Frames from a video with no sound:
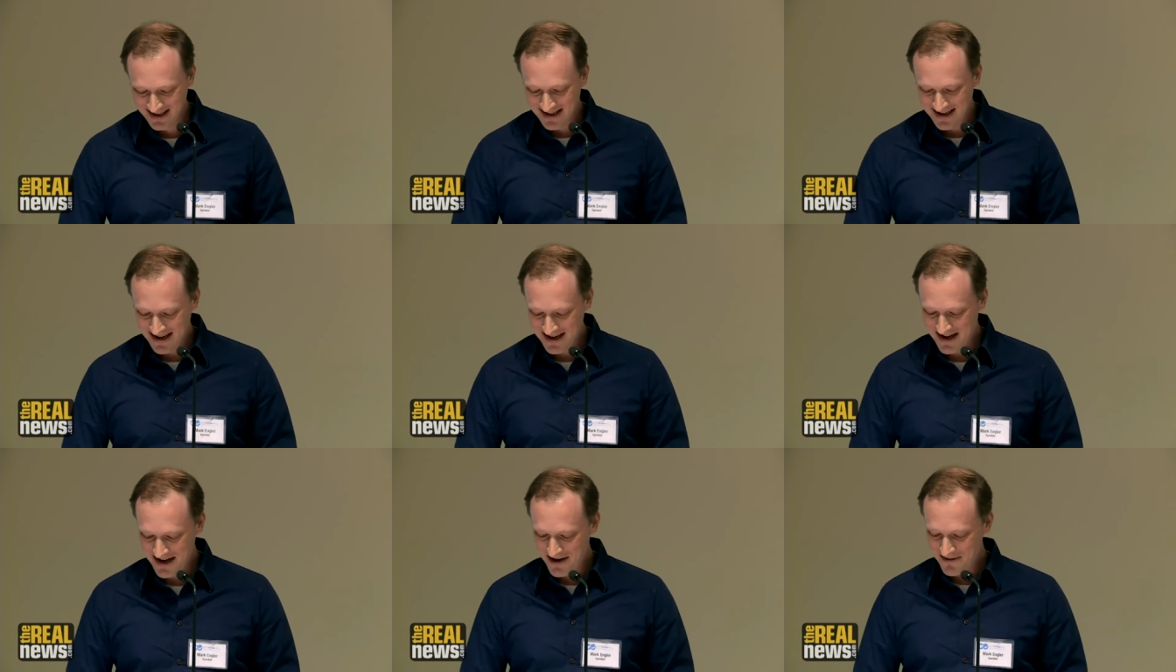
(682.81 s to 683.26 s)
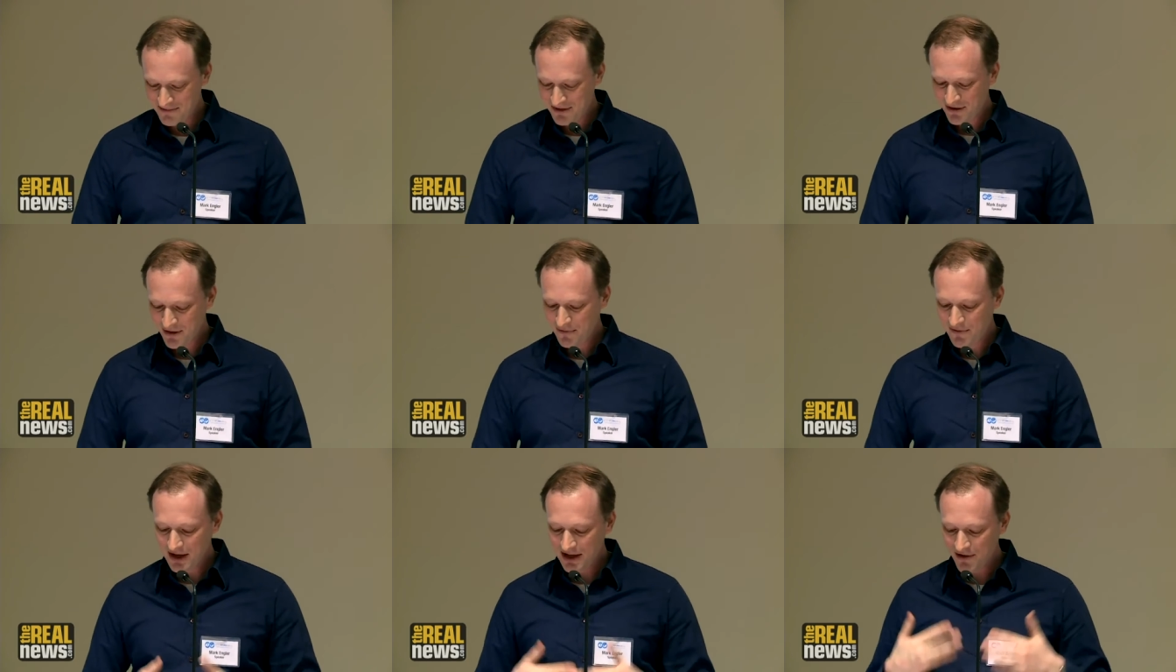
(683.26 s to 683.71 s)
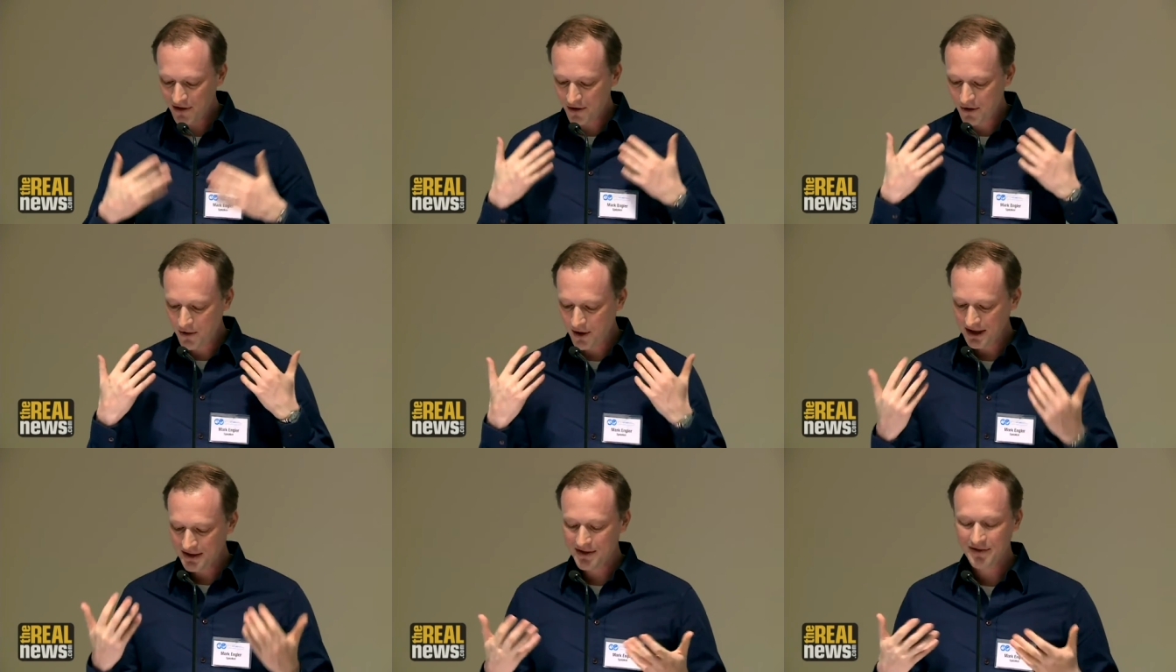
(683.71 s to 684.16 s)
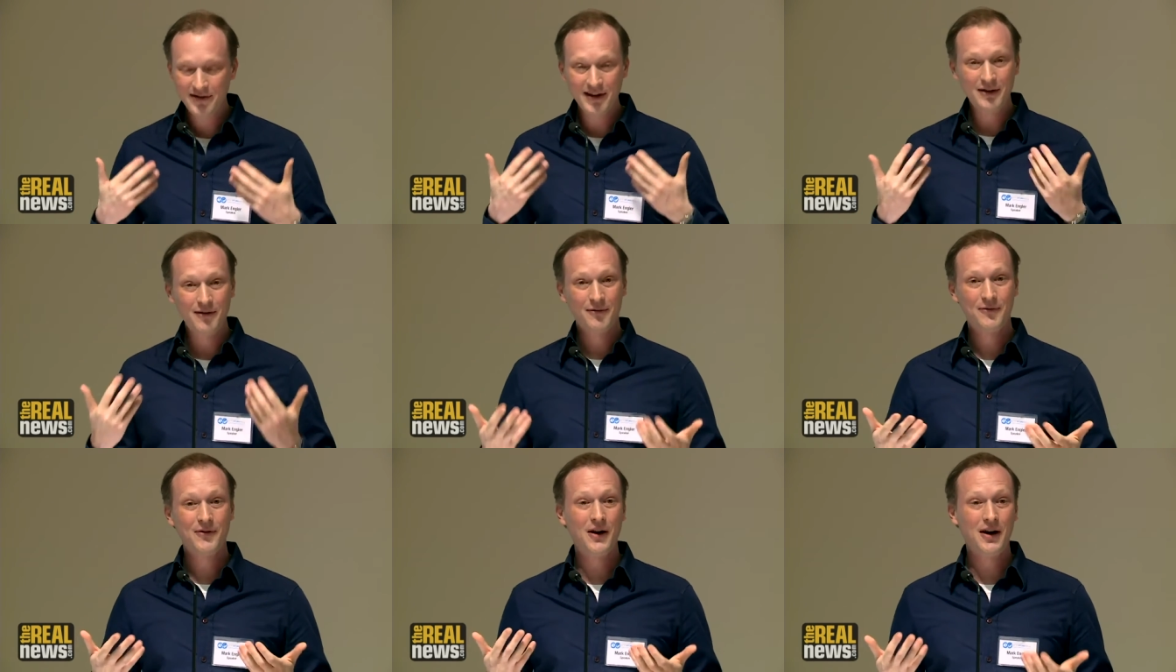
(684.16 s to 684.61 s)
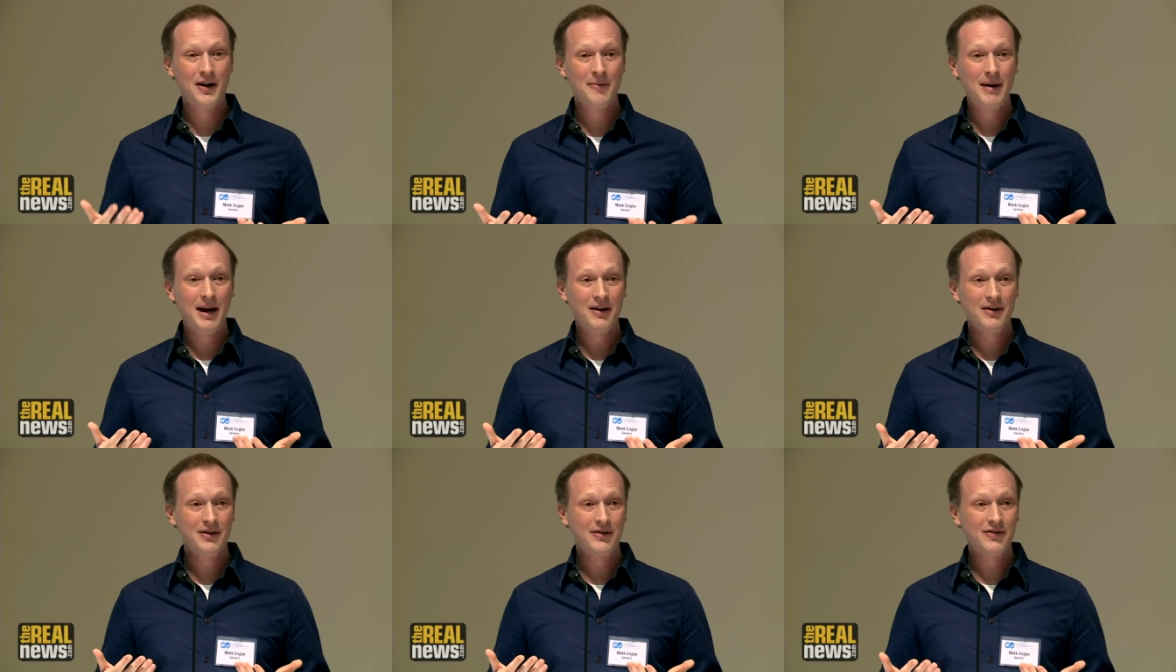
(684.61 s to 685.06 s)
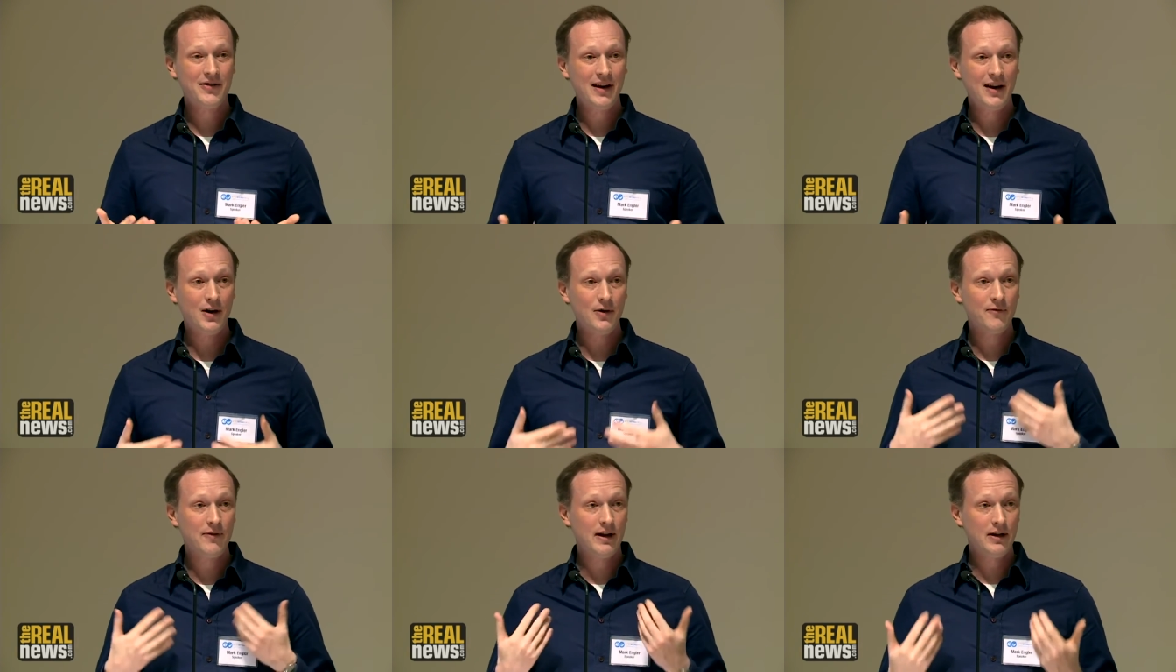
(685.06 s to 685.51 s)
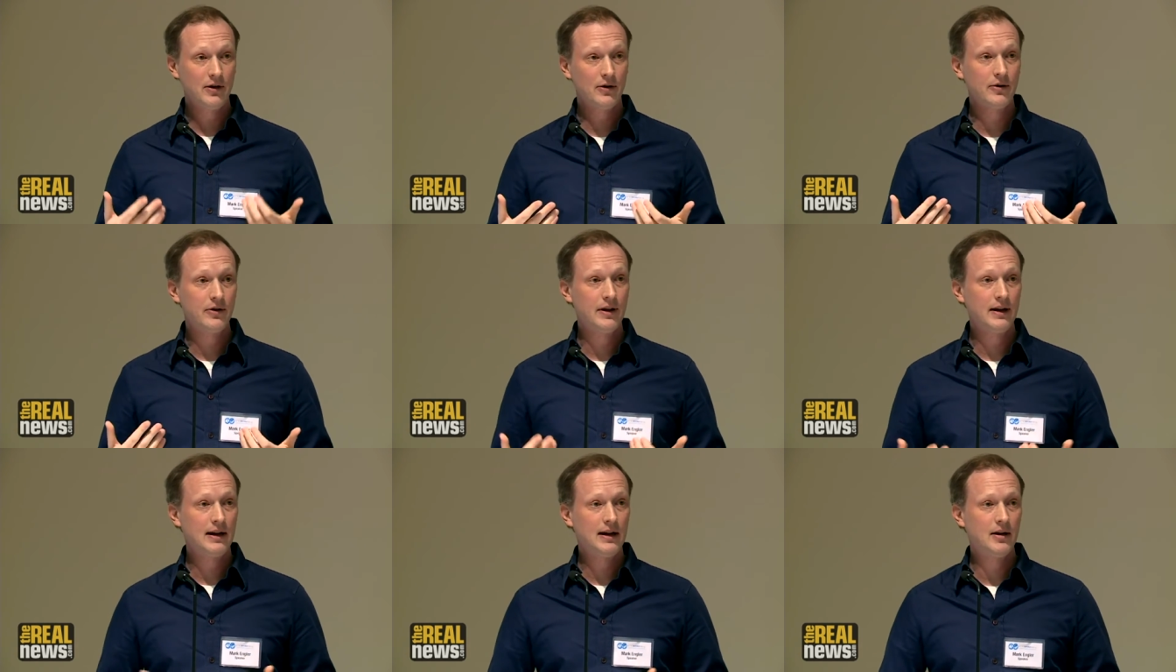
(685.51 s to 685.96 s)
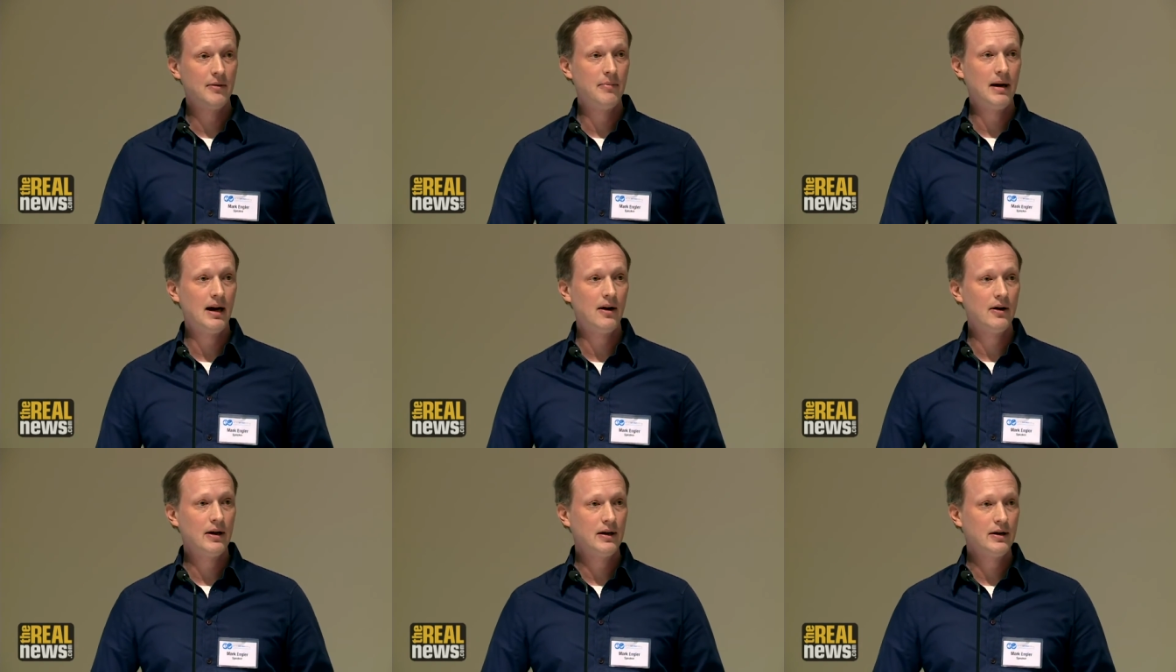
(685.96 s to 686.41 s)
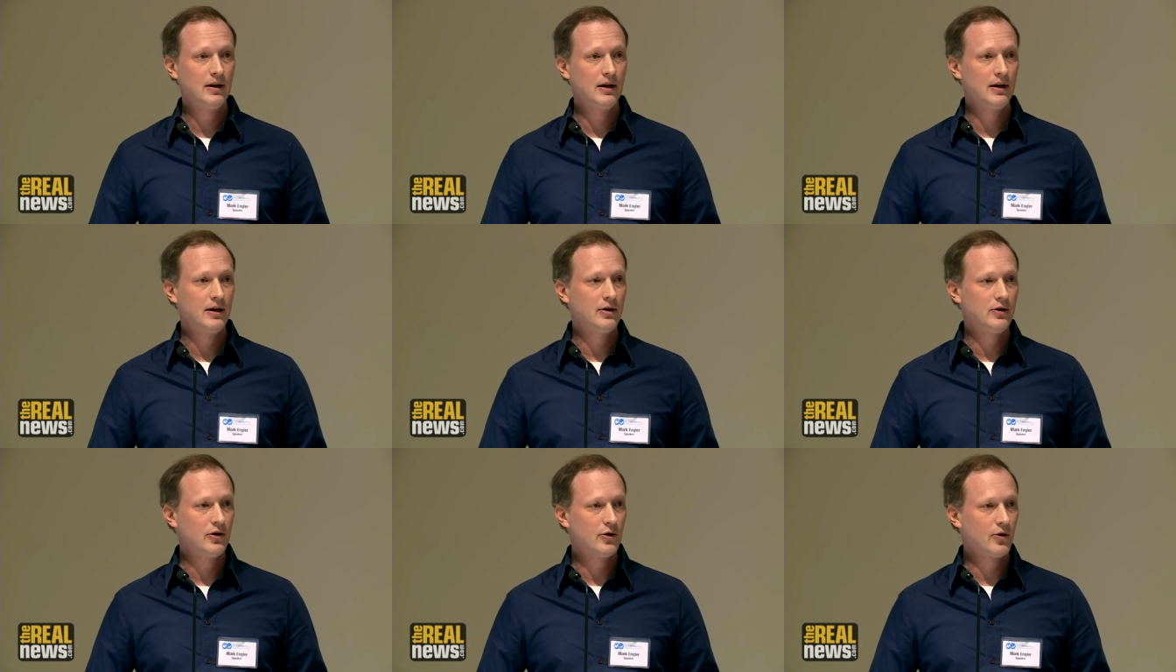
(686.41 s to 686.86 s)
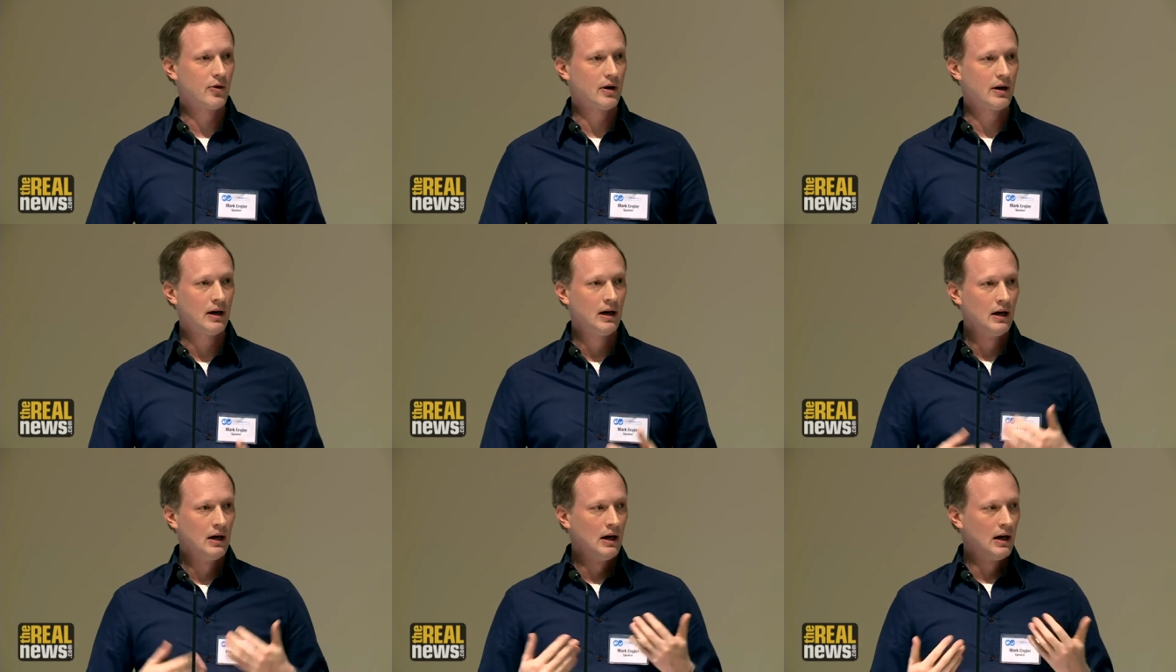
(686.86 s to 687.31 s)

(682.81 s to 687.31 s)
So if these are questions that you've thought about yourself, that you're thinking about in your